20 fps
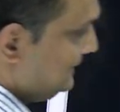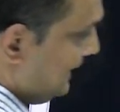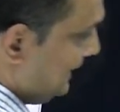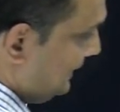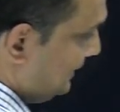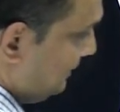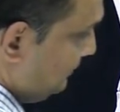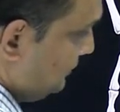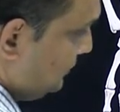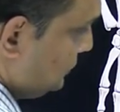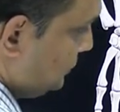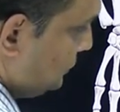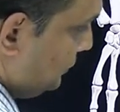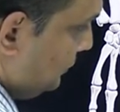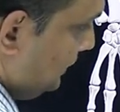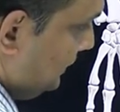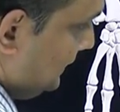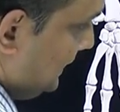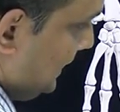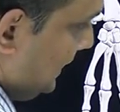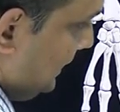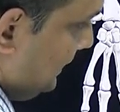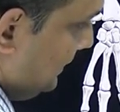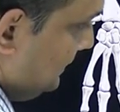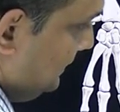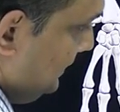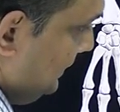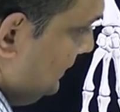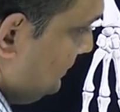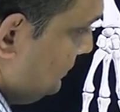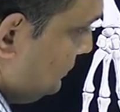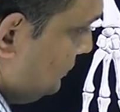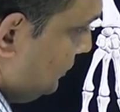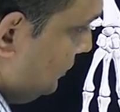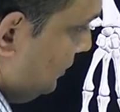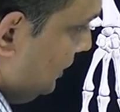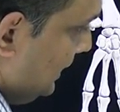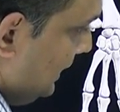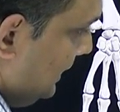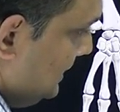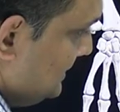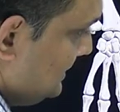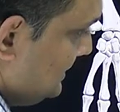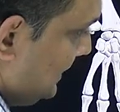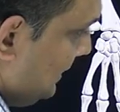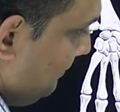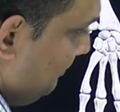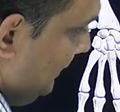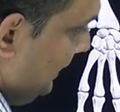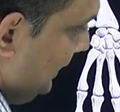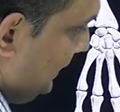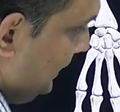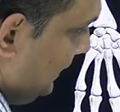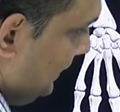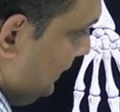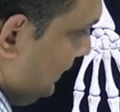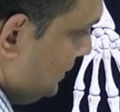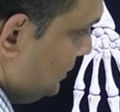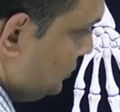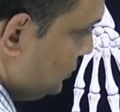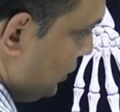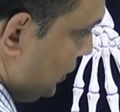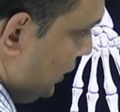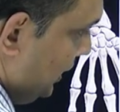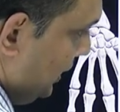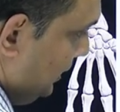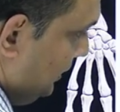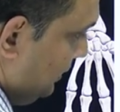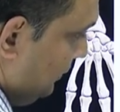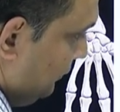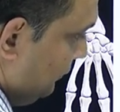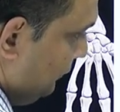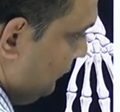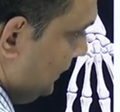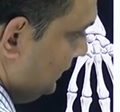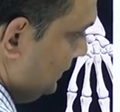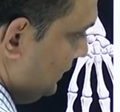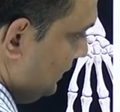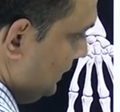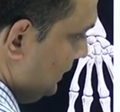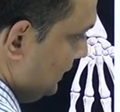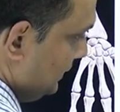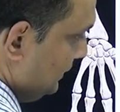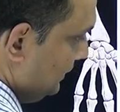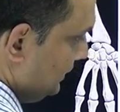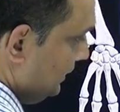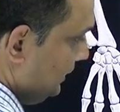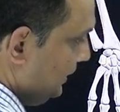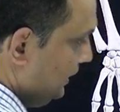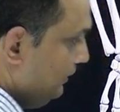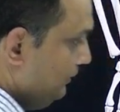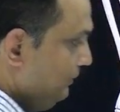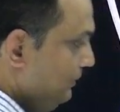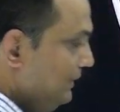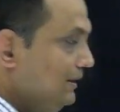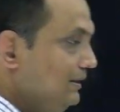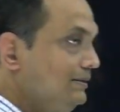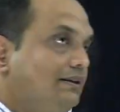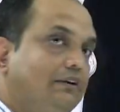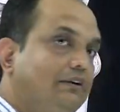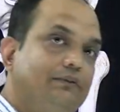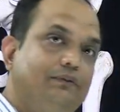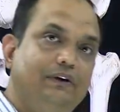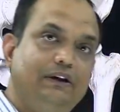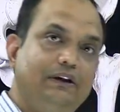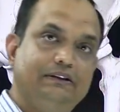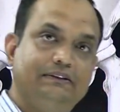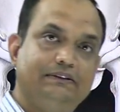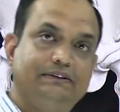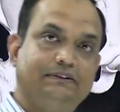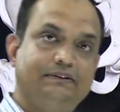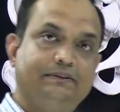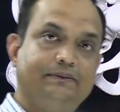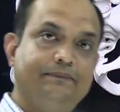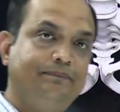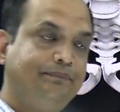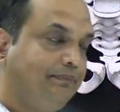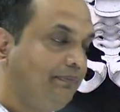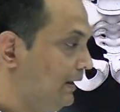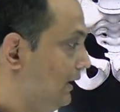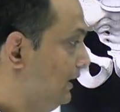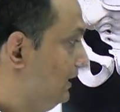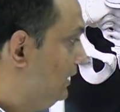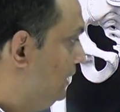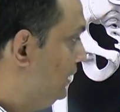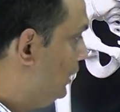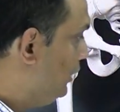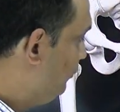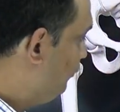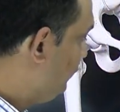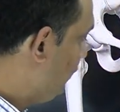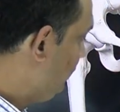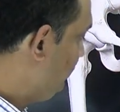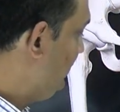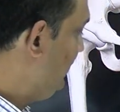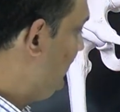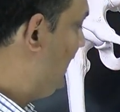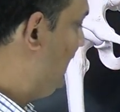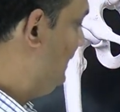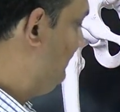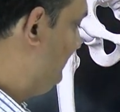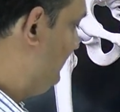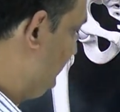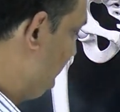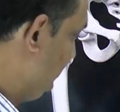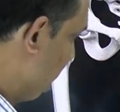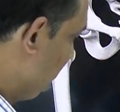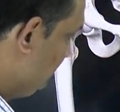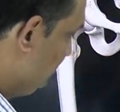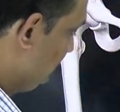diagram is showing that these condyles are making a joint with the tibial surface. Now what will happen?